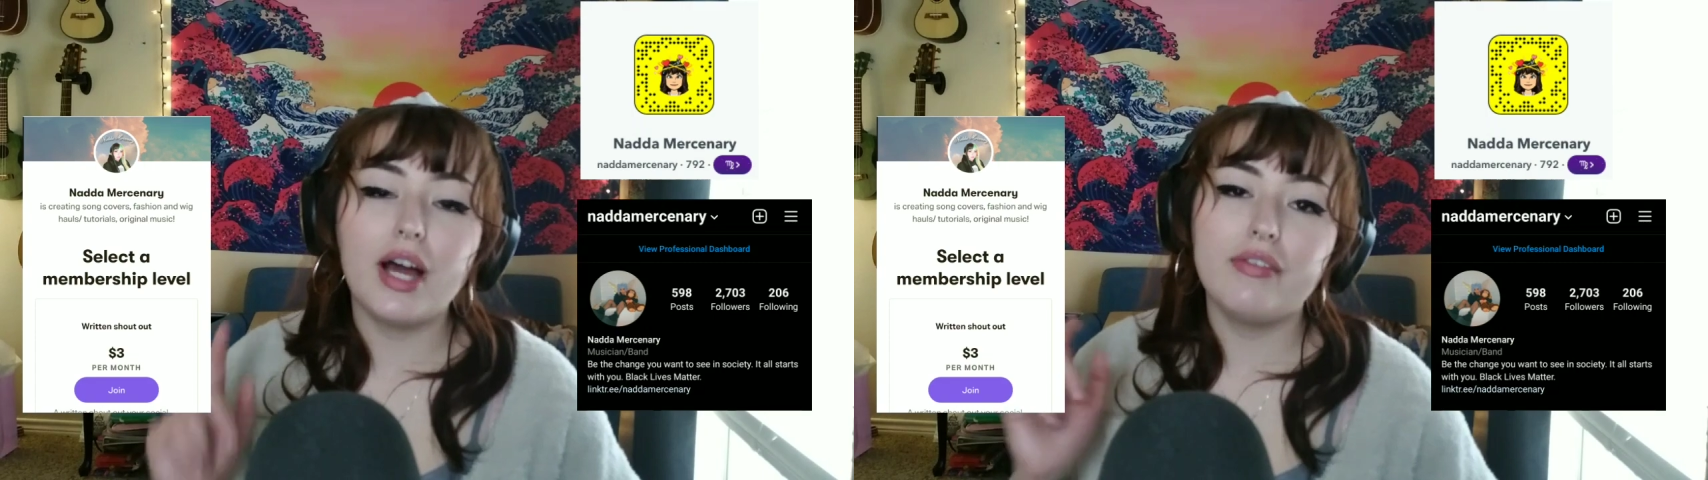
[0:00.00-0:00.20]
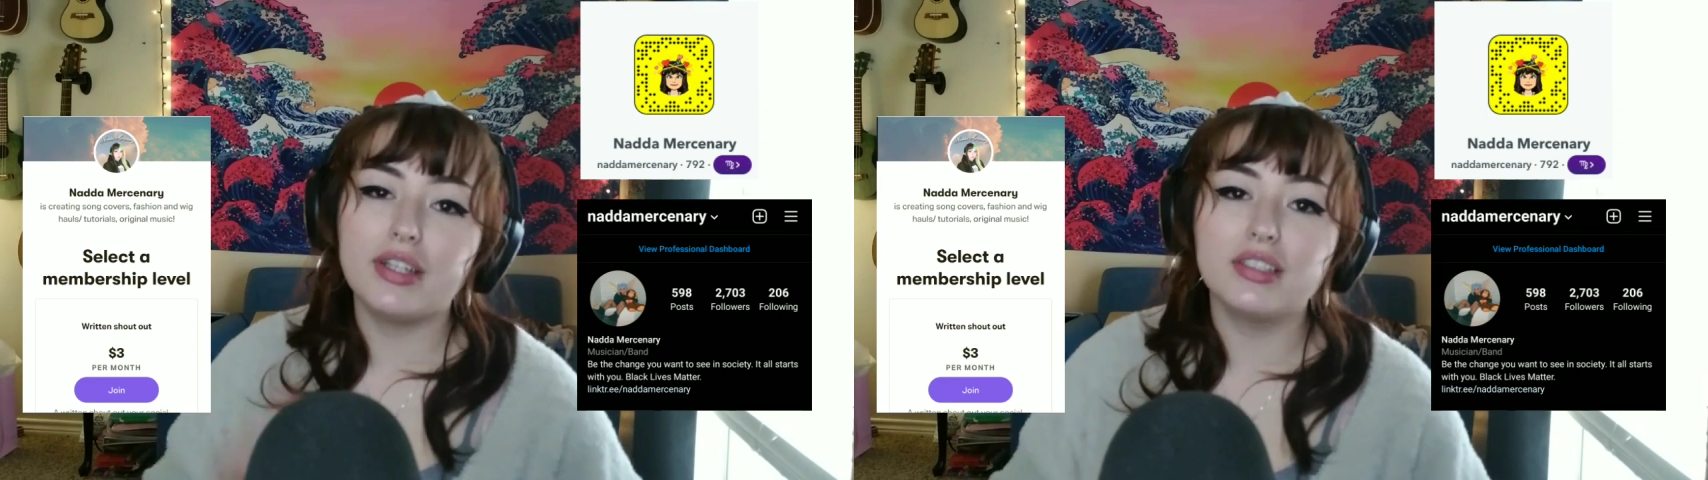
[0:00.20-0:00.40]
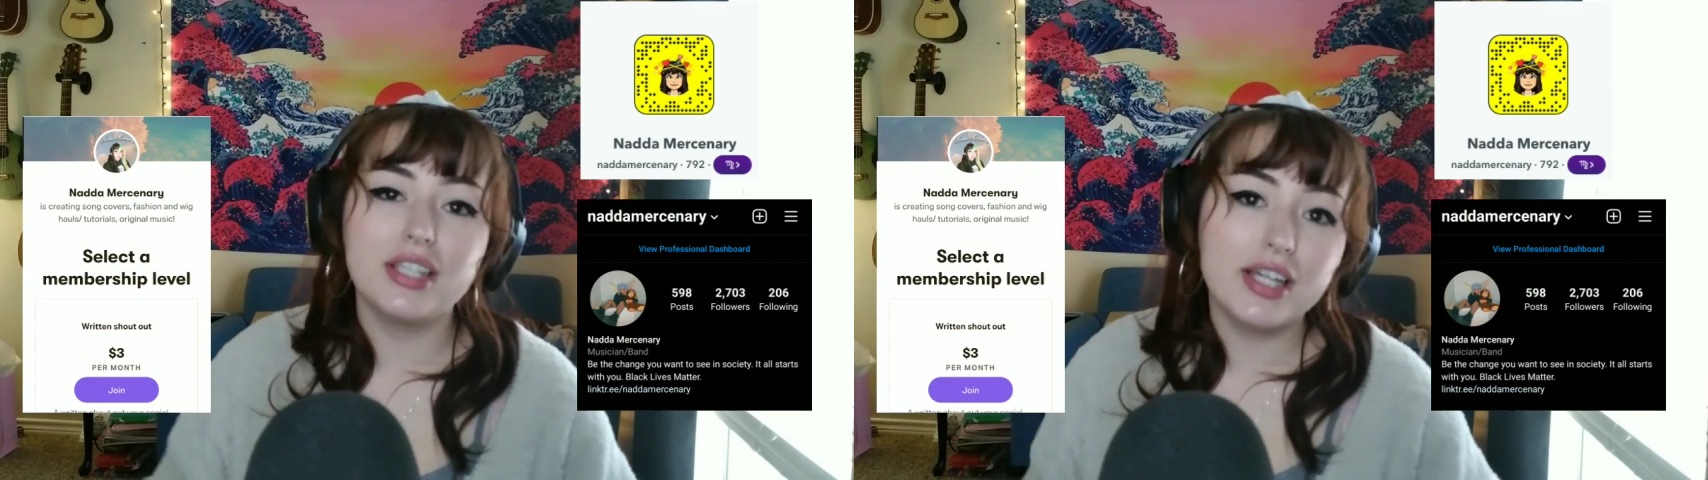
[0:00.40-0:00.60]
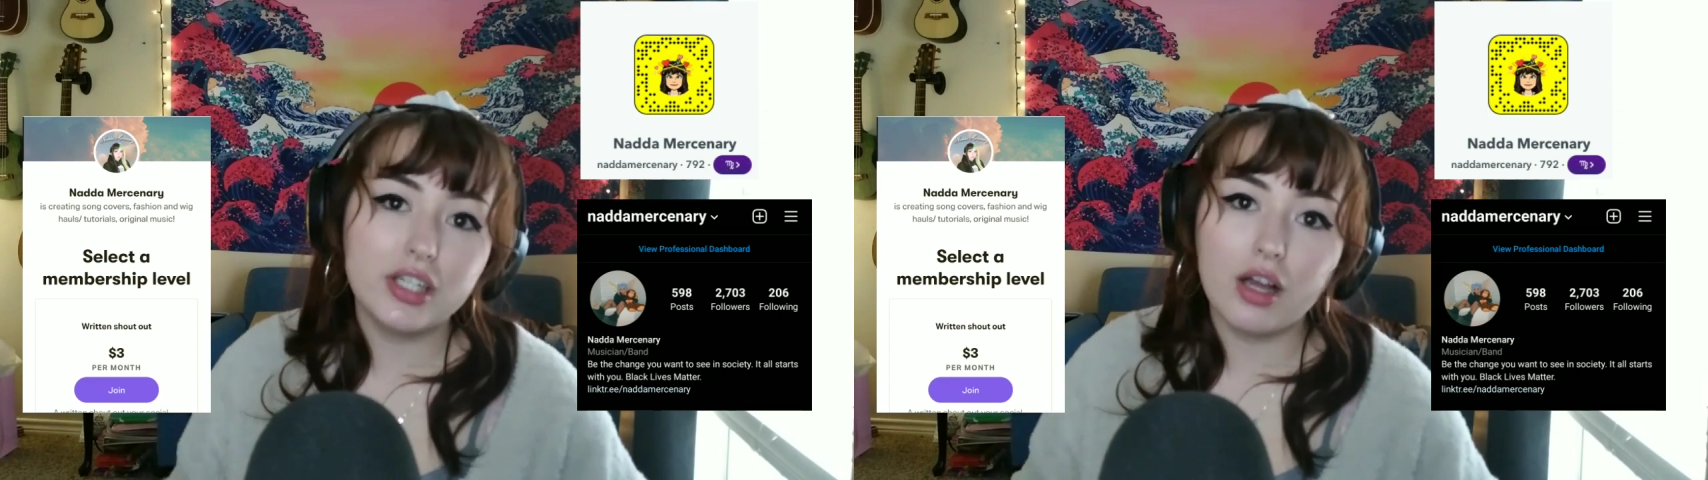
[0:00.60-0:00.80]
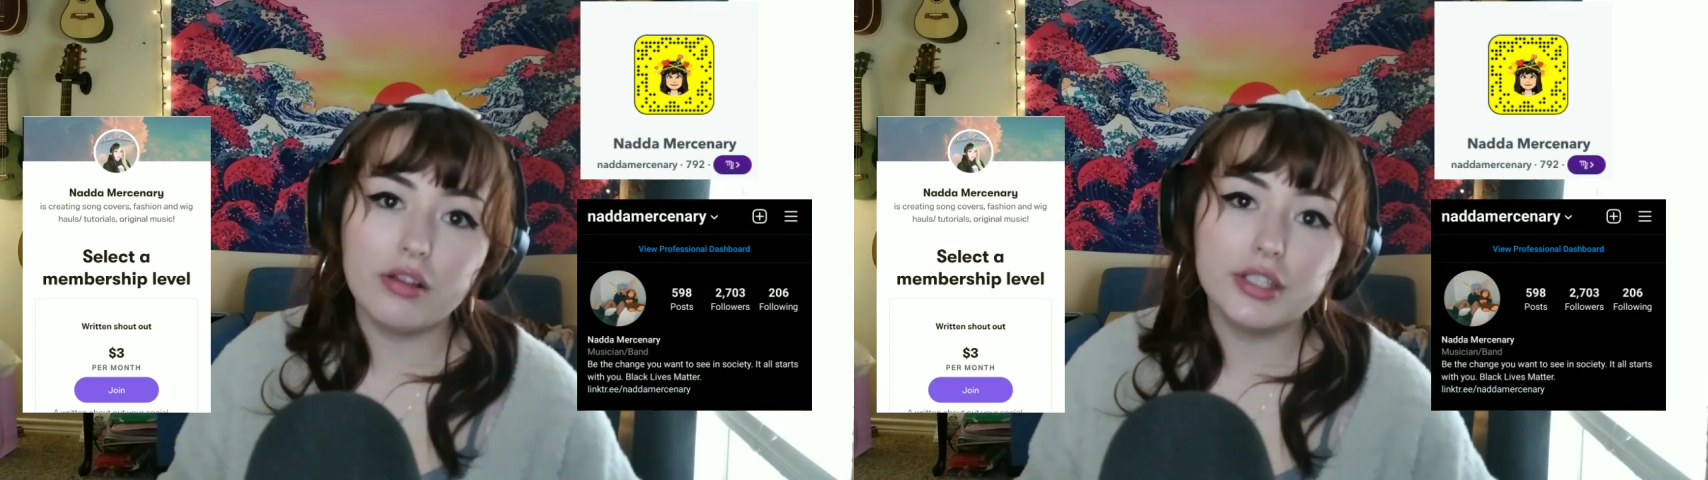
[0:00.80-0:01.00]
$5, and
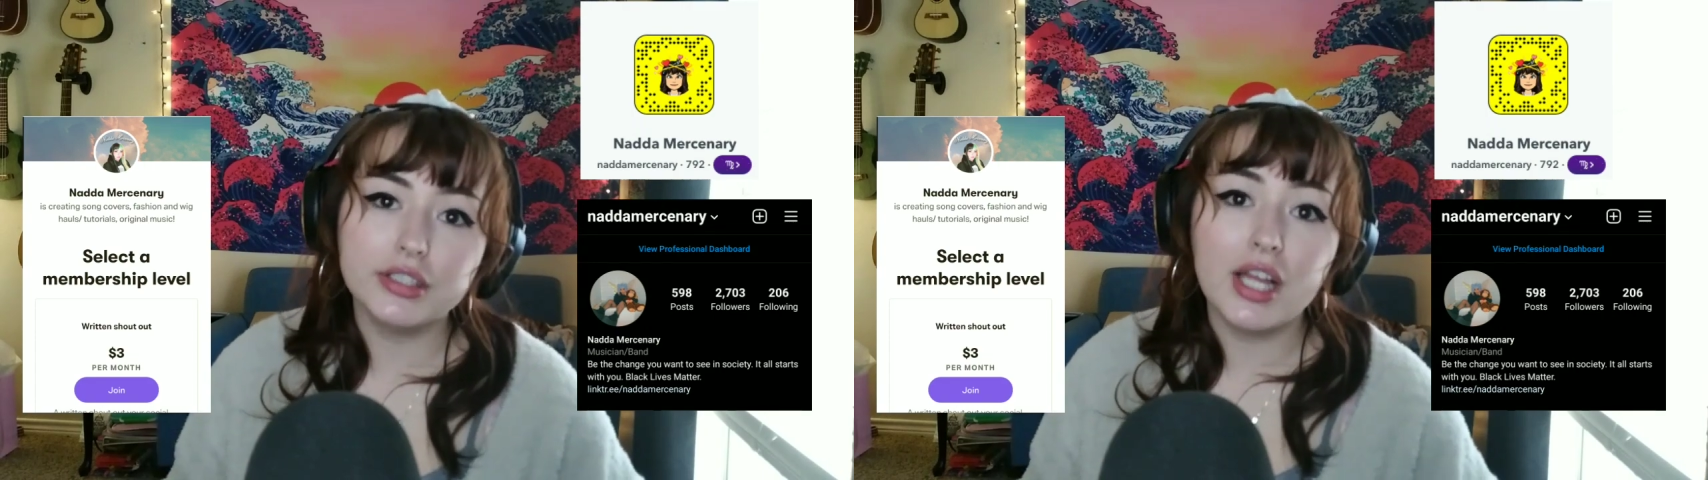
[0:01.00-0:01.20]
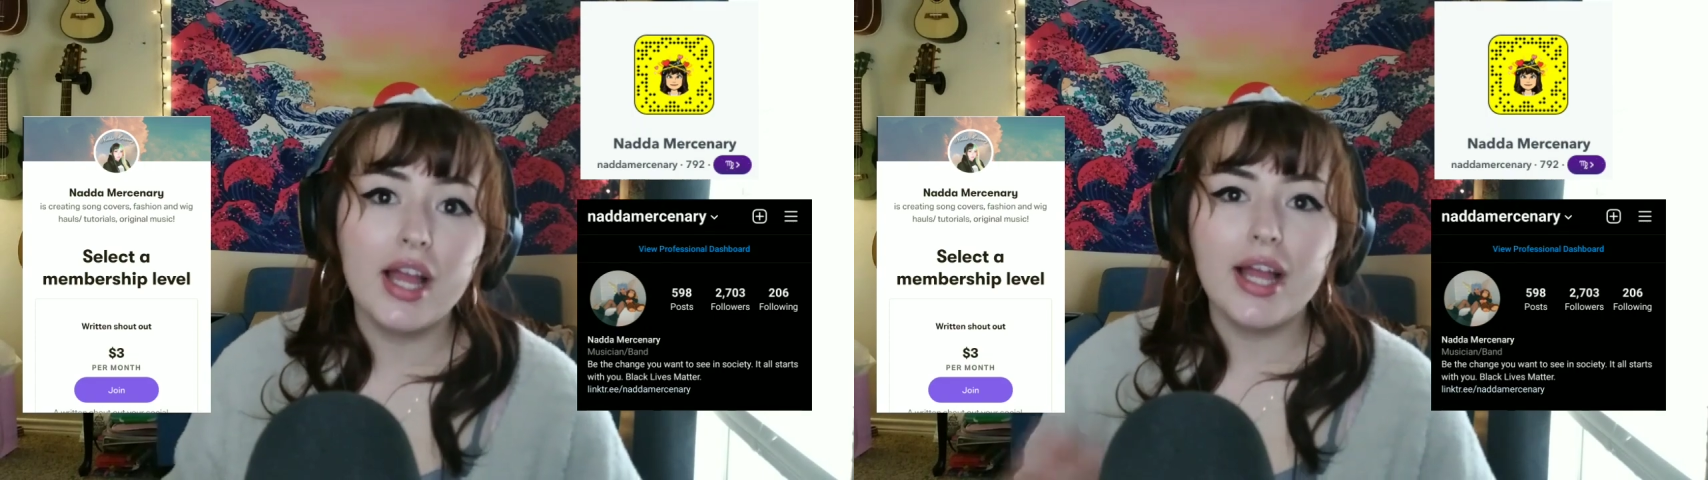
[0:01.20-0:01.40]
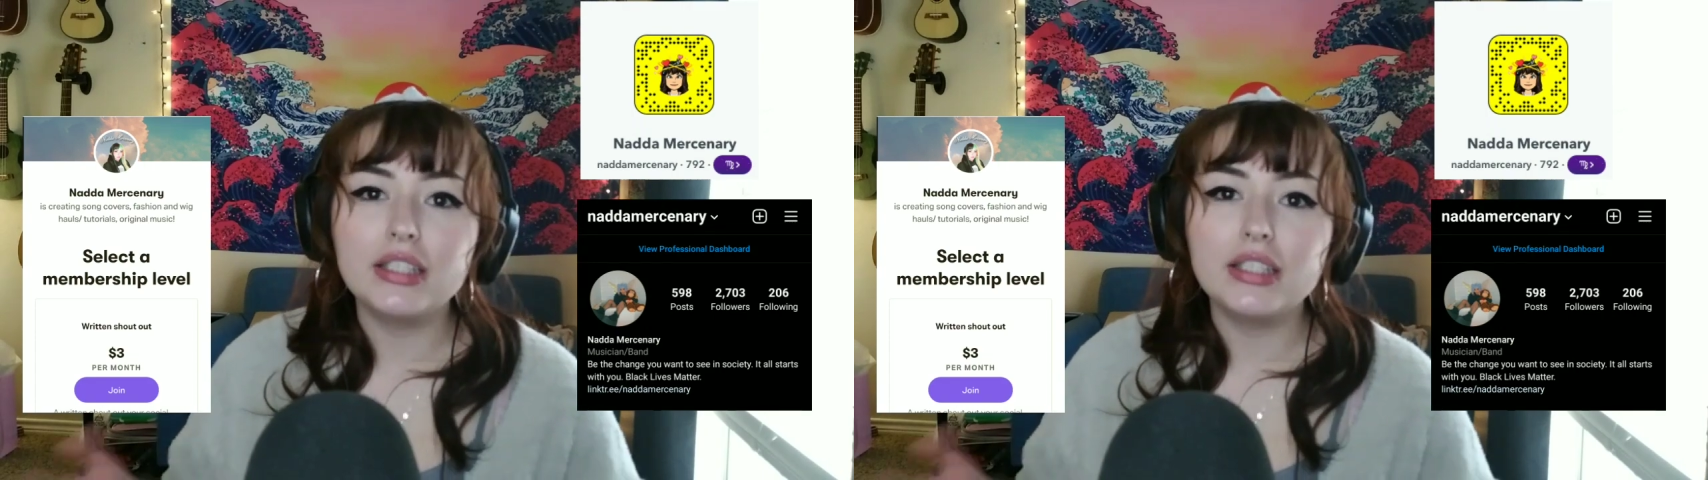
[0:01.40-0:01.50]
$10.